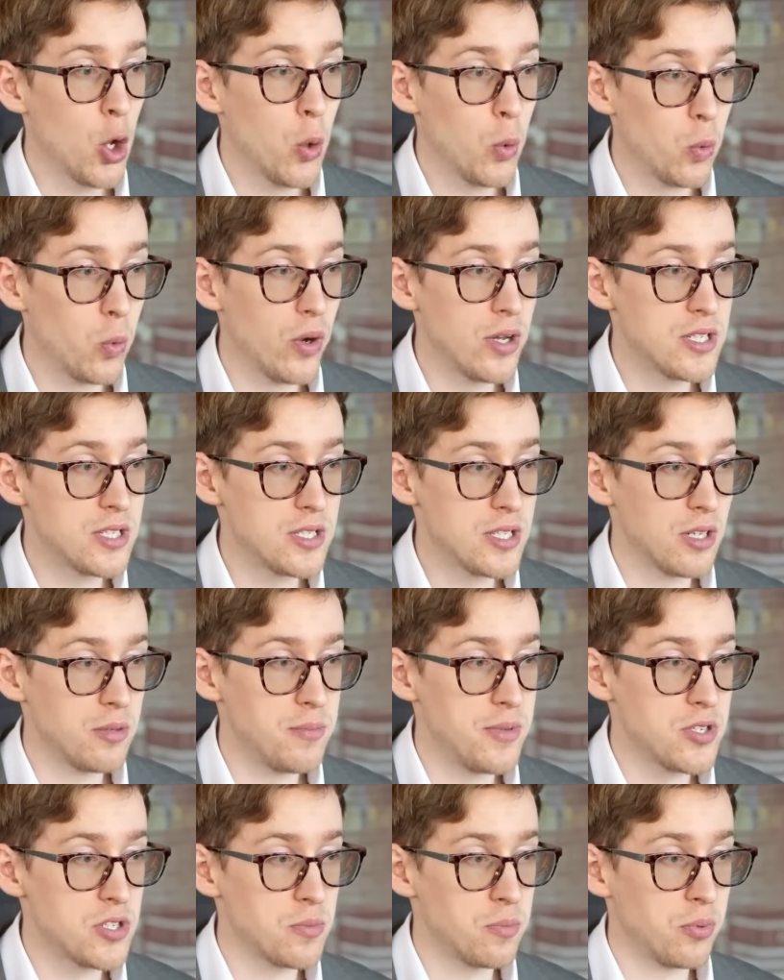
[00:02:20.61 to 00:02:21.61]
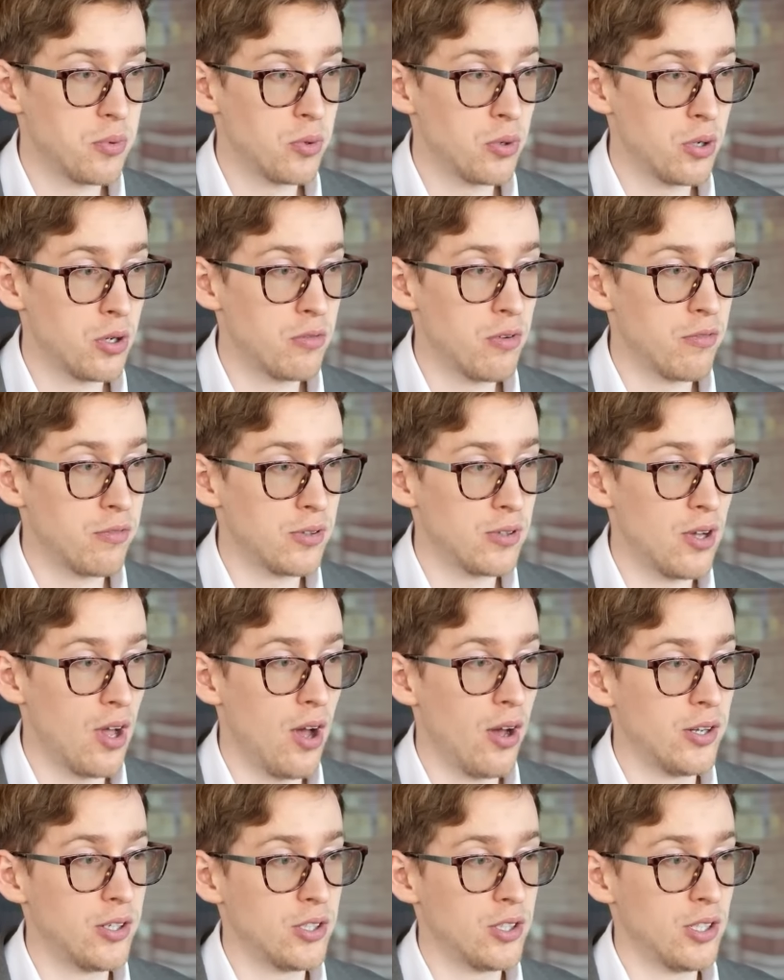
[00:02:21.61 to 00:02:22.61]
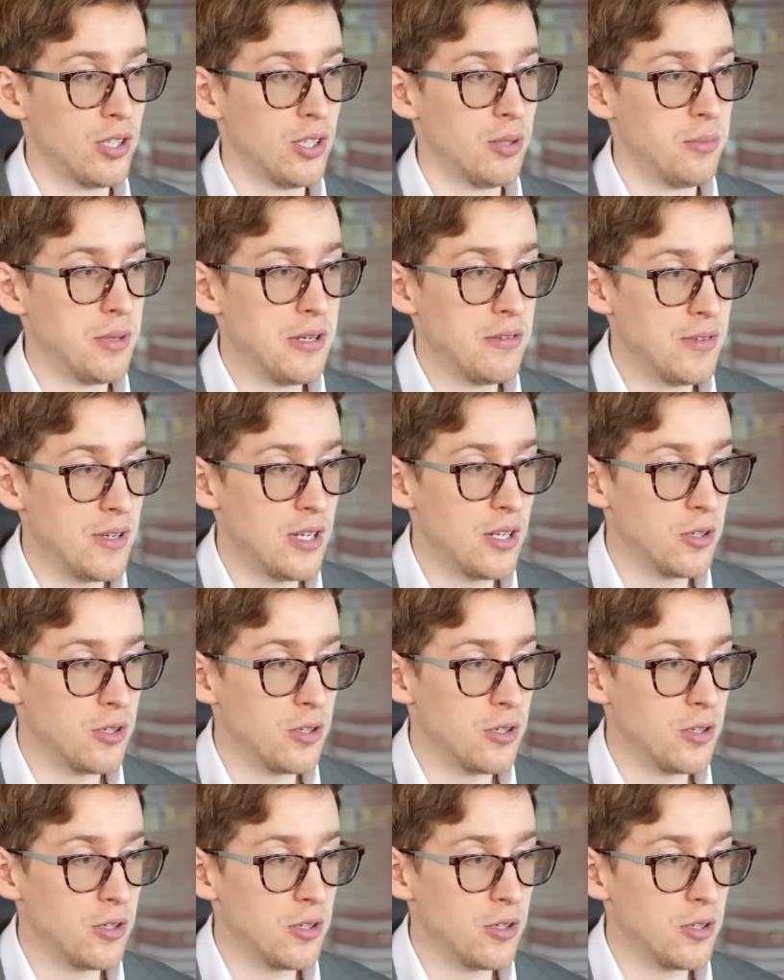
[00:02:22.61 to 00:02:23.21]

would still be supportive of long-term EV